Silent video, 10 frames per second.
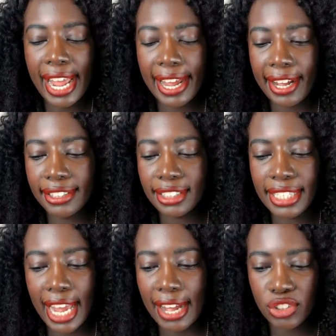And
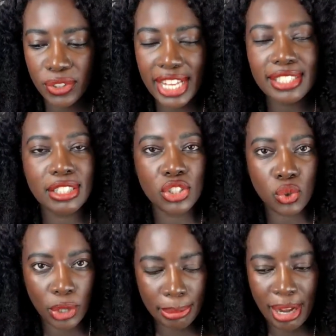yeah, so that's the
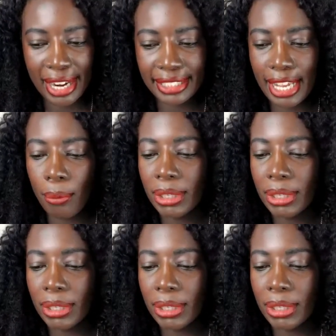story behind it.